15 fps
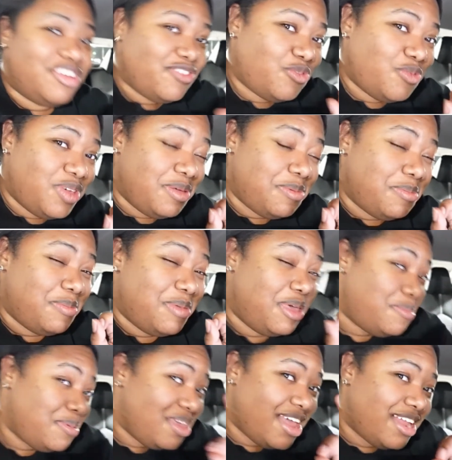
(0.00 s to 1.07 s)
if we
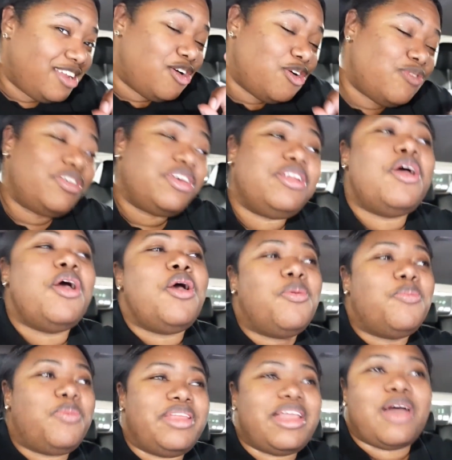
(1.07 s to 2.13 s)
maybe had COVID,
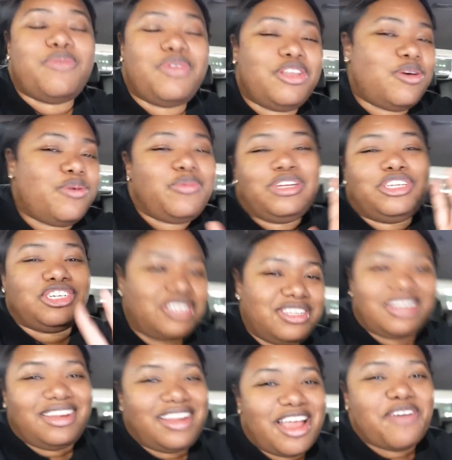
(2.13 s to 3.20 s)
but now we know we just
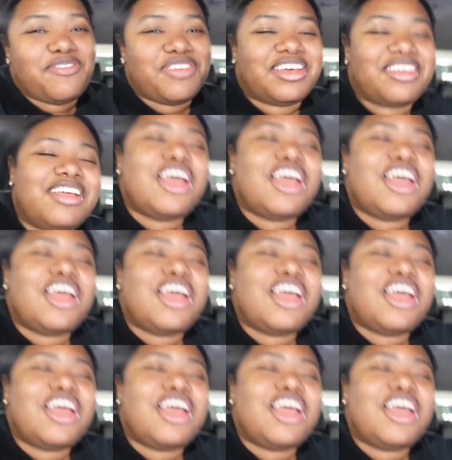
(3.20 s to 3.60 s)
didn't have it.